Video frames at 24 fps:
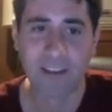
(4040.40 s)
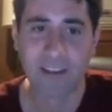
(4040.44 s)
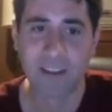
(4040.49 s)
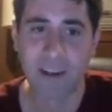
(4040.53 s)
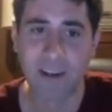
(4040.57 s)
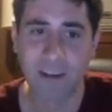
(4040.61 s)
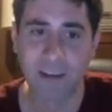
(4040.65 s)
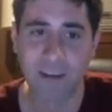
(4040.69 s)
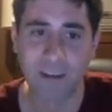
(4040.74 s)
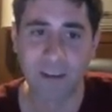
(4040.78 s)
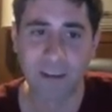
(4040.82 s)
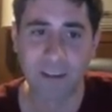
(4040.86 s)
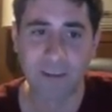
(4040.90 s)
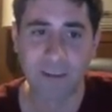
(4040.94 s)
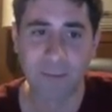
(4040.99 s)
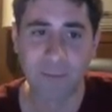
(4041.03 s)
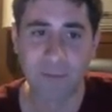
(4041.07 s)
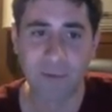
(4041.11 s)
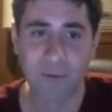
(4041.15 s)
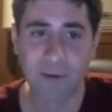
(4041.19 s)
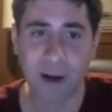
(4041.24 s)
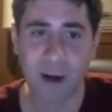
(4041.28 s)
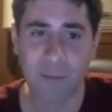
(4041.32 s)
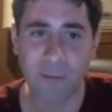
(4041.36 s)
Junglers
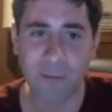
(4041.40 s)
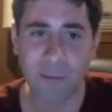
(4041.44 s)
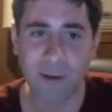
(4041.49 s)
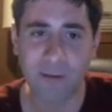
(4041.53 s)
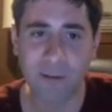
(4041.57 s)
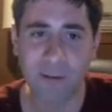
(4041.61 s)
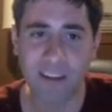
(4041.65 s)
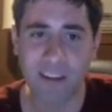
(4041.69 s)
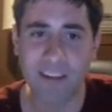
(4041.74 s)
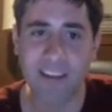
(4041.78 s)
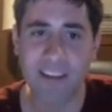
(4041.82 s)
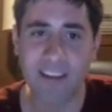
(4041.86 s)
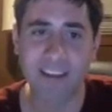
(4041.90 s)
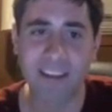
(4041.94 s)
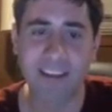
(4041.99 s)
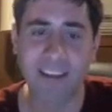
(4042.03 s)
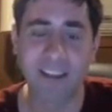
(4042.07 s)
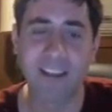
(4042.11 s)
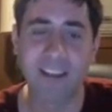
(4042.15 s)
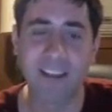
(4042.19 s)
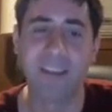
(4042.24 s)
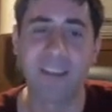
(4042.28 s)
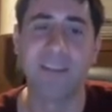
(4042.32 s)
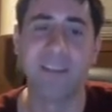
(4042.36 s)
probably want
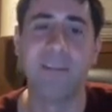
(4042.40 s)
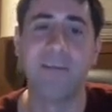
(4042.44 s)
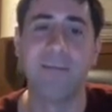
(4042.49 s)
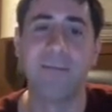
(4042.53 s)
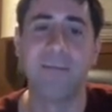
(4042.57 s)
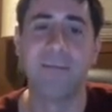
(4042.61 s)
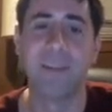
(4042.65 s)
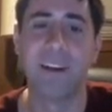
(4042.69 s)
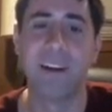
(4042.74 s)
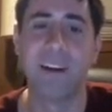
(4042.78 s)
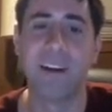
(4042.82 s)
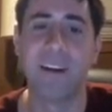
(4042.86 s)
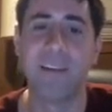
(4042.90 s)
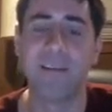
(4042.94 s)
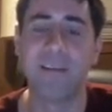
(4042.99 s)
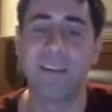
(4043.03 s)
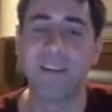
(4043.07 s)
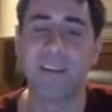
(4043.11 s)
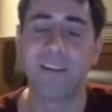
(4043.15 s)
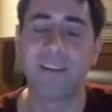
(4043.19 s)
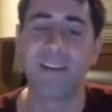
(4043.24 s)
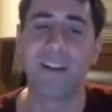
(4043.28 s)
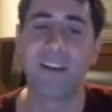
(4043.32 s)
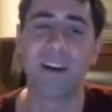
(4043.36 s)
this too.
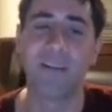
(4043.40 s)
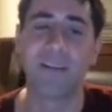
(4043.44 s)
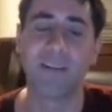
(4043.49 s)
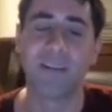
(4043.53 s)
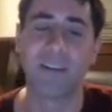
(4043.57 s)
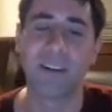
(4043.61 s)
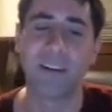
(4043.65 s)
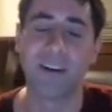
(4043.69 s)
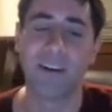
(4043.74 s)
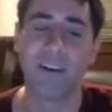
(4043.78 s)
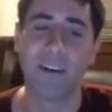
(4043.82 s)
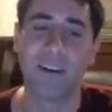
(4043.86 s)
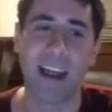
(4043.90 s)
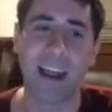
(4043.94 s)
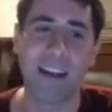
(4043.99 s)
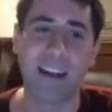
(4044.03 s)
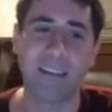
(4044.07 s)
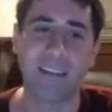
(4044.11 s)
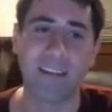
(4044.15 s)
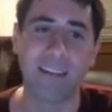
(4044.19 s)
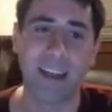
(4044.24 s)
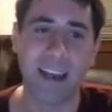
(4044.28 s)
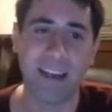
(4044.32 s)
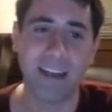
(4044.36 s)
You're a jungler. You go to
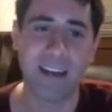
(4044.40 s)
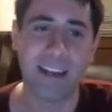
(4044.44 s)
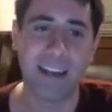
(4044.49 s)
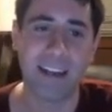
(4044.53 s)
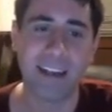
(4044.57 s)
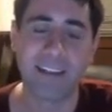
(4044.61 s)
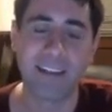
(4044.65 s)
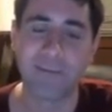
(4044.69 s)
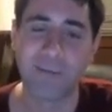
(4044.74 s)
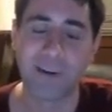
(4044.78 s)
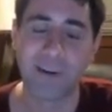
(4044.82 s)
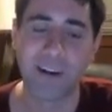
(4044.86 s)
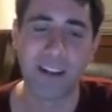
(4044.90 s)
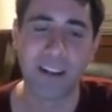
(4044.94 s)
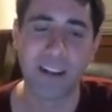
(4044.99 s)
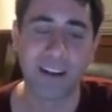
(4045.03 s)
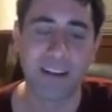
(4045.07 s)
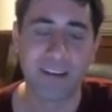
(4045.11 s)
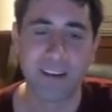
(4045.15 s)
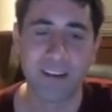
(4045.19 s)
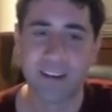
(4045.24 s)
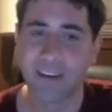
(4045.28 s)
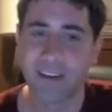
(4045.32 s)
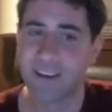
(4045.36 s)
gank a lane, it's
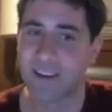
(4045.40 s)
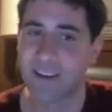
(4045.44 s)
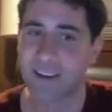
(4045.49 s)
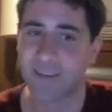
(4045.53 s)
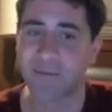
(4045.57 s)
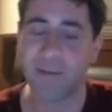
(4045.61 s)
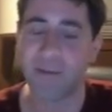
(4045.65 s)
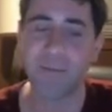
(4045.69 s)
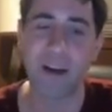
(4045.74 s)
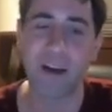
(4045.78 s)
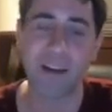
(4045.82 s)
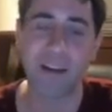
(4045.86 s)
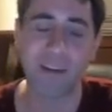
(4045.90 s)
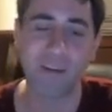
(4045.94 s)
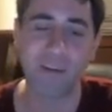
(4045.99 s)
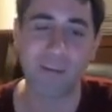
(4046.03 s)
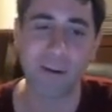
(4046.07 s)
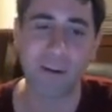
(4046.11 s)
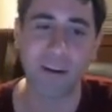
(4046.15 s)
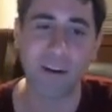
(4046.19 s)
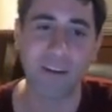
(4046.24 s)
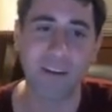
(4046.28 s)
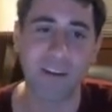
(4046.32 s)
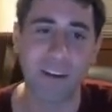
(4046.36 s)
warded. You sweep out the
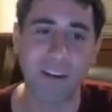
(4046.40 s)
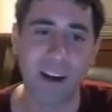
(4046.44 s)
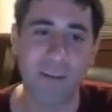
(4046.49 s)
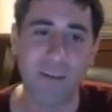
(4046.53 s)
ward, you